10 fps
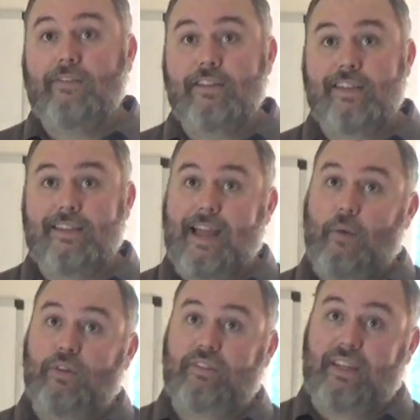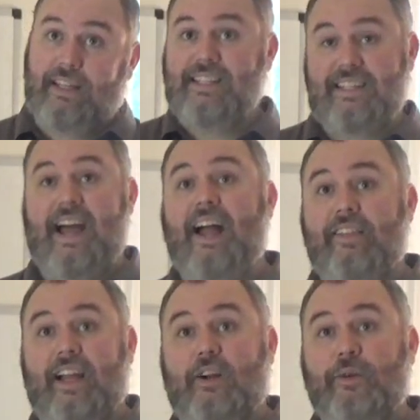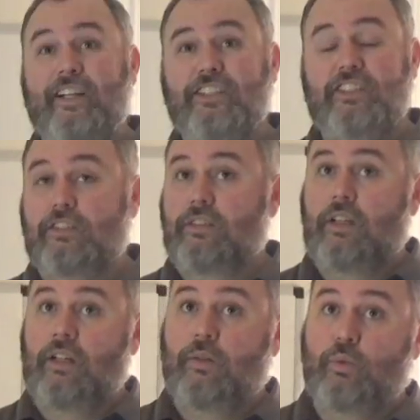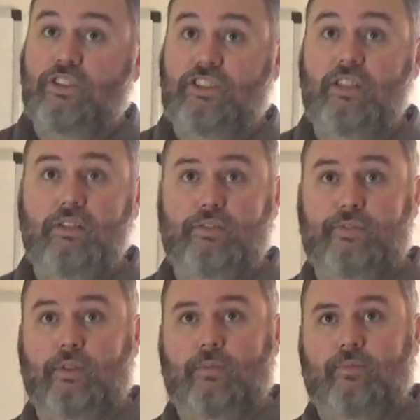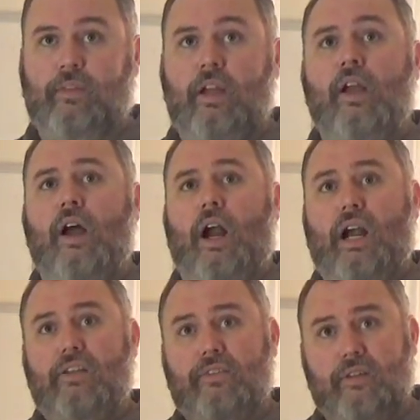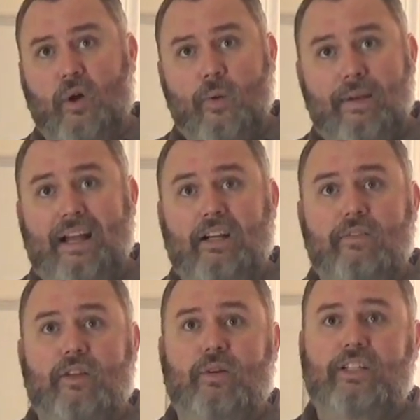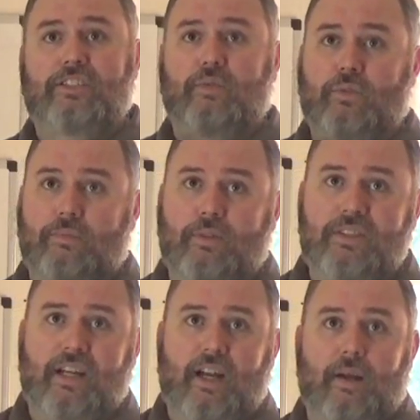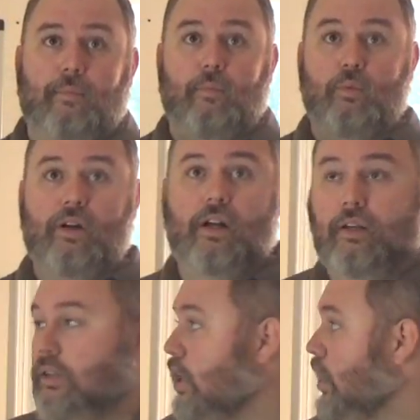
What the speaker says: everything that was inside that question was useful. All right, so going back over the question one more time. 1,